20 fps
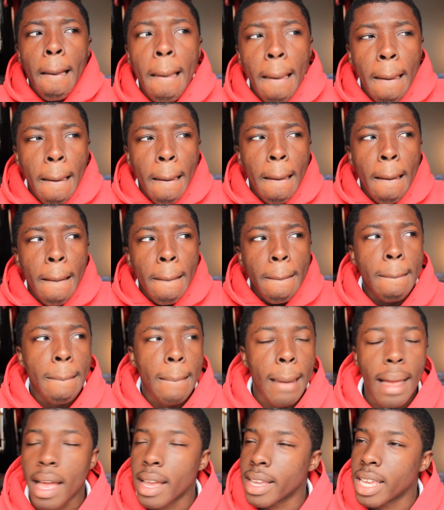
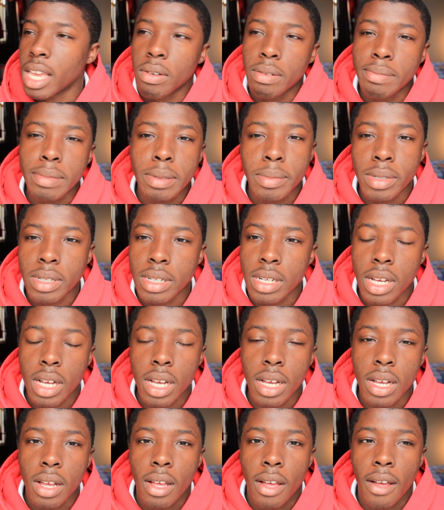I can't remember.
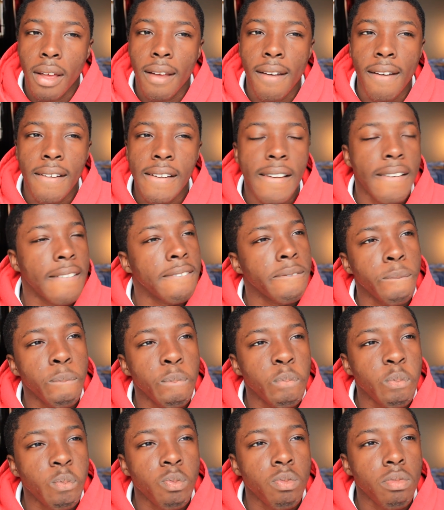Uh...
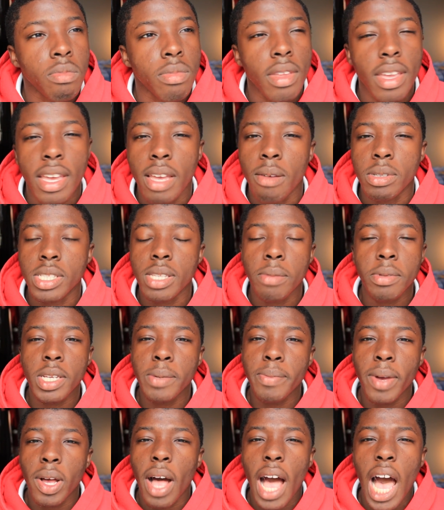It was
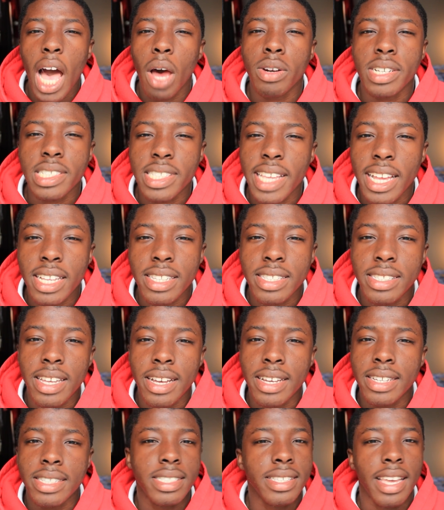something about how does that
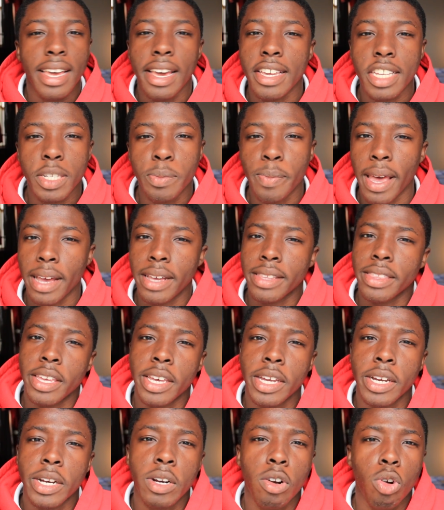dust taste back
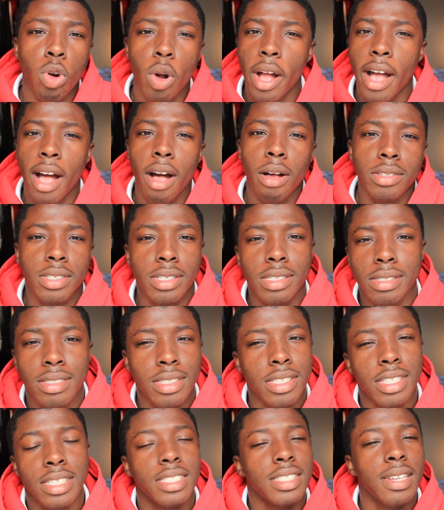there, or how is it,
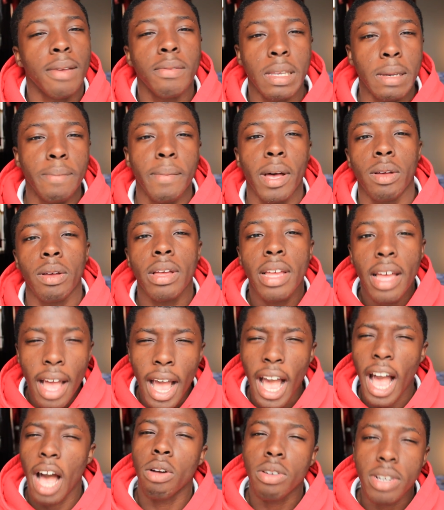it's something about
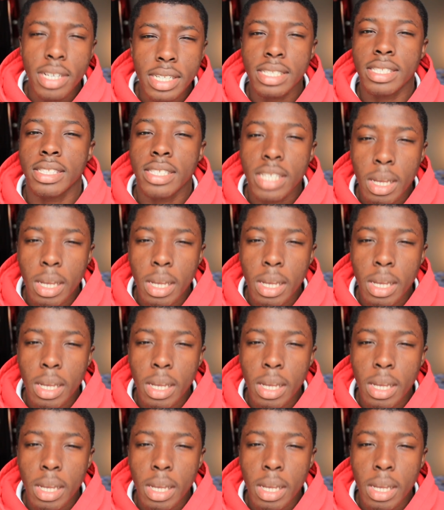how does